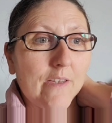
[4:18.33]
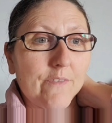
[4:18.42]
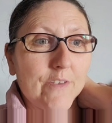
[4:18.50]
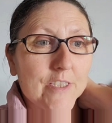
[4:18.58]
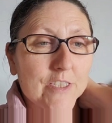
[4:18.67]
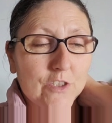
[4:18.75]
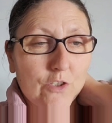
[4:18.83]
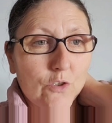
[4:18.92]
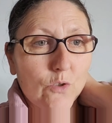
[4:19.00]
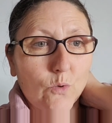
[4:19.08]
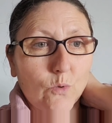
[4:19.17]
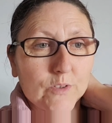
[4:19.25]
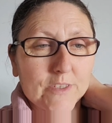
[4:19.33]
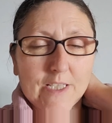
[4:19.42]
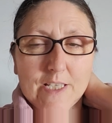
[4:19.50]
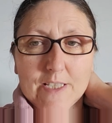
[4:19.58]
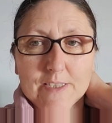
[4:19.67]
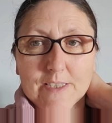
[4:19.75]
the school
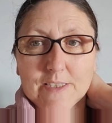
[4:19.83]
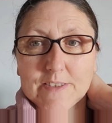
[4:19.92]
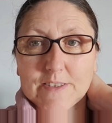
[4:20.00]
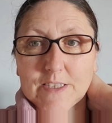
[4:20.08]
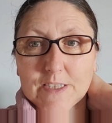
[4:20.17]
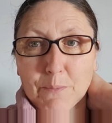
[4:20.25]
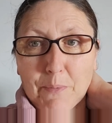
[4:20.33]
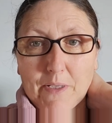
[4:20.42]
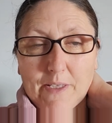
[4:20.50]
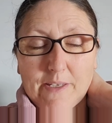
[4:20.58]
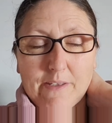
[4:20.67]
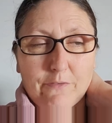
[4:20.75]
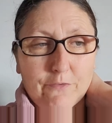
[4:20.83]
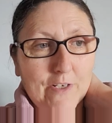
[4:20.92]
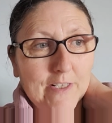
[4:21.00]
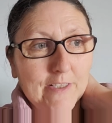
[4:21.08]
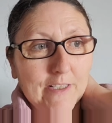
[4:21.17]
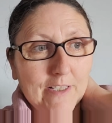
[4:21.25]
says it's disability
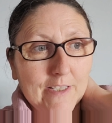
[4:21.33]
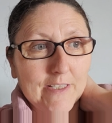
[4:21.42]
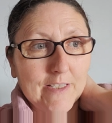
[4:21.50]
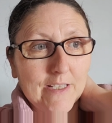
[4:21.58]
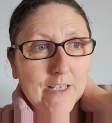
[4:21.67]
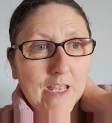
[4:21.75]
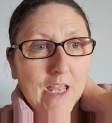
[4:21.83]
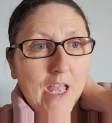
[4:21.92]
friendly,